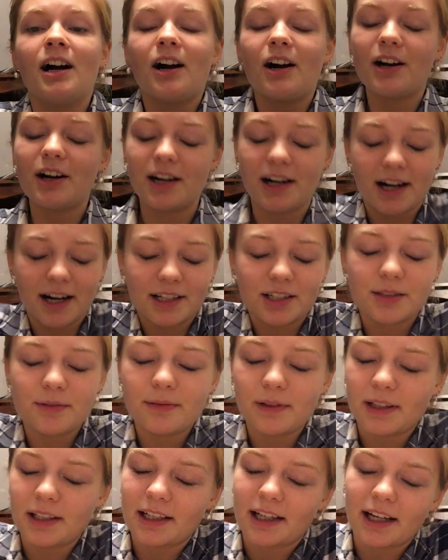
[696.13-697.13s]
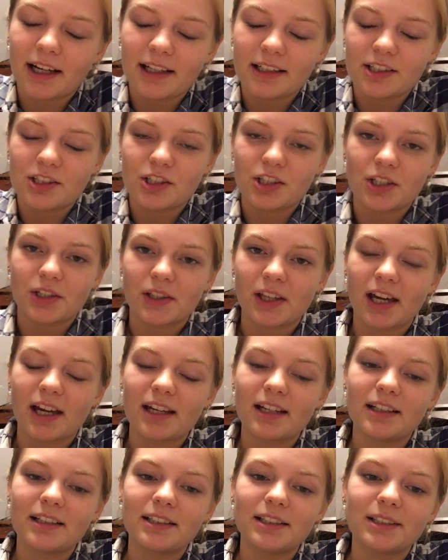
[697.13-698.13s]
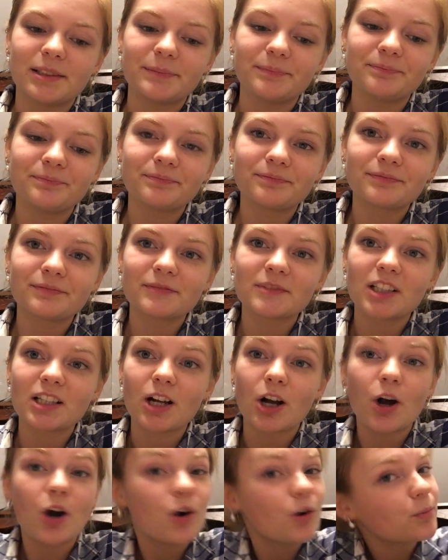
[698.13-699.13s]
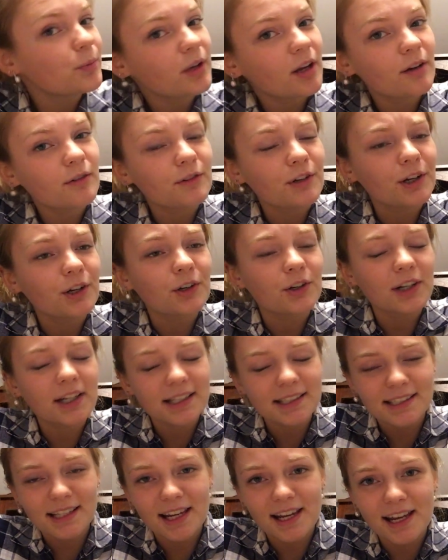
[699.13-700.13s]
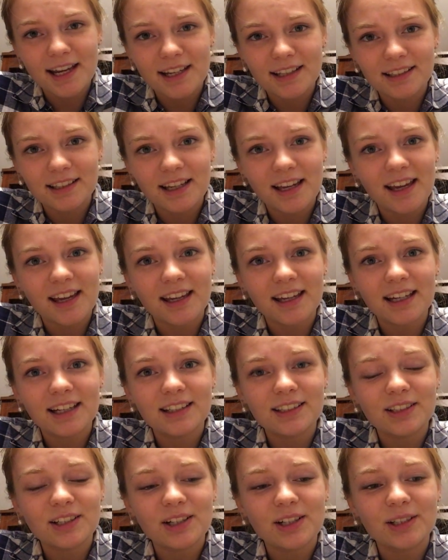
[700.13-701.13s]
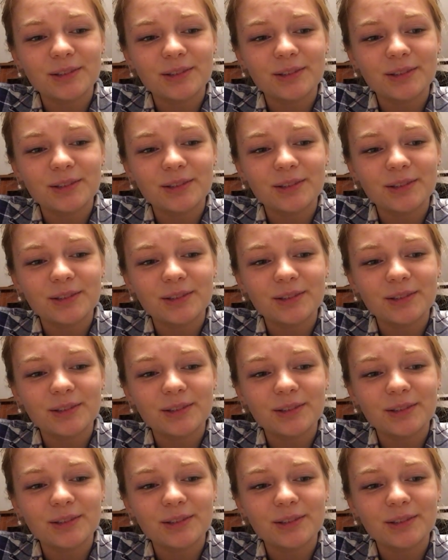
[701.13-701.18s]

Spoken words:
I just felt like I had to share that. I hope you have a great day, and